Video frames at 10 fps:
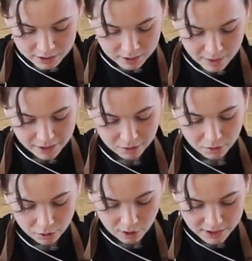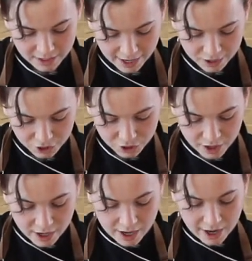to make a little crosshatch.
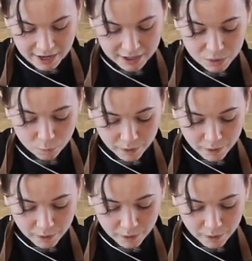And it's